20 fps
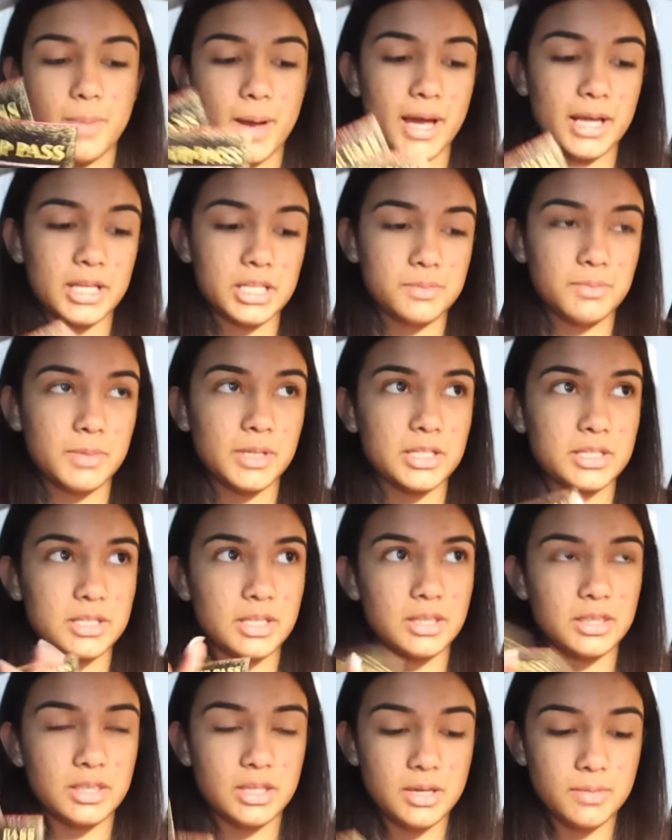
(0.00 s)
pass because the
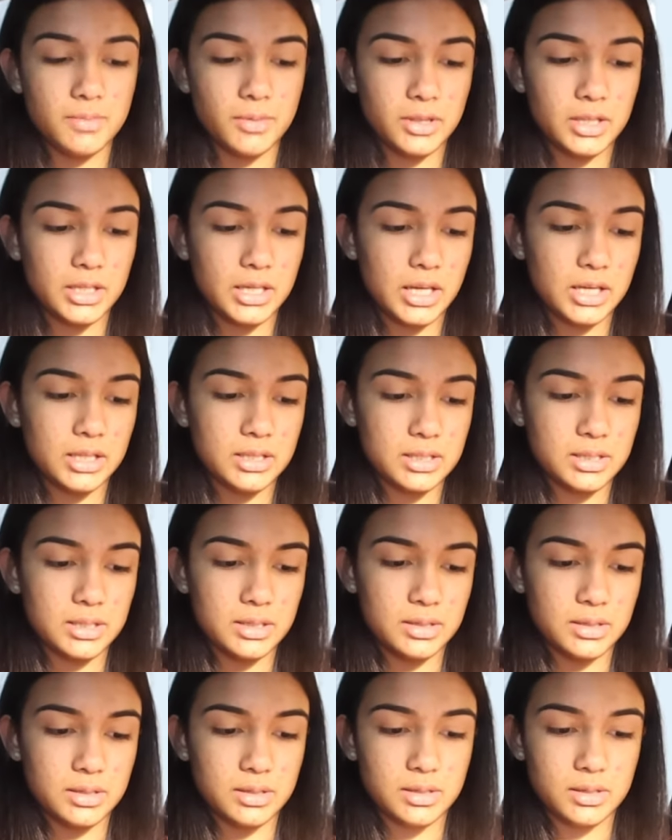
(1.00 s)
theme of the dance
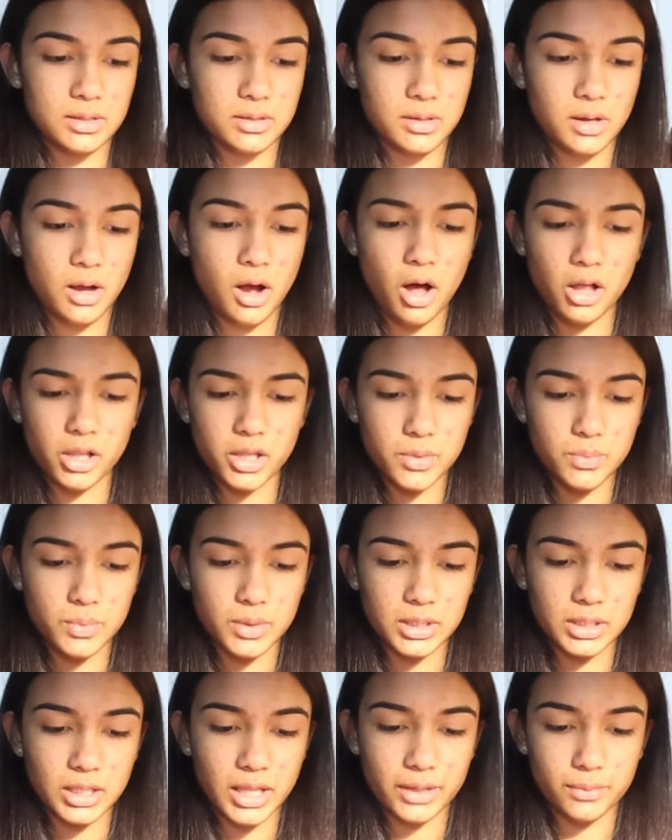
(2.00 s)
is
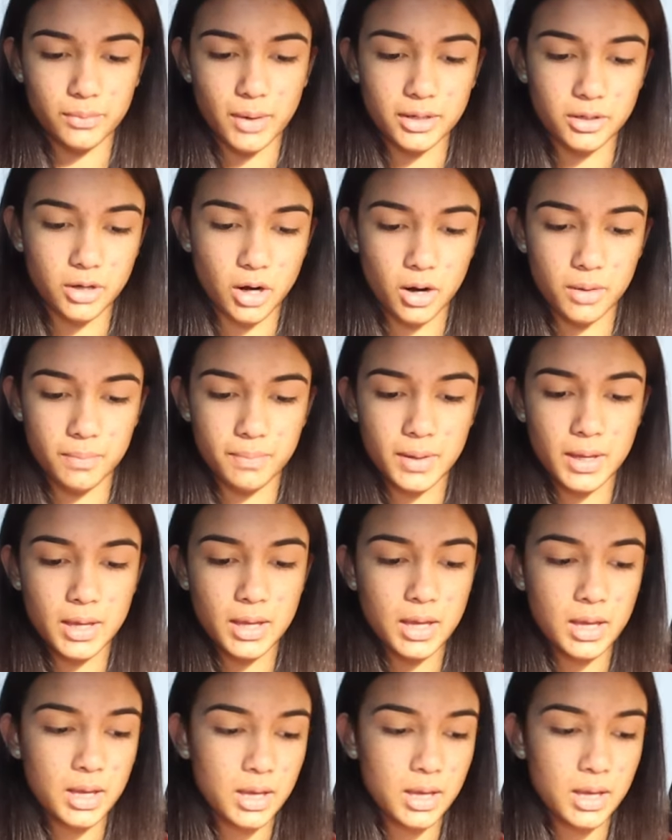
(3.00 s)
Hollywood like red carpet.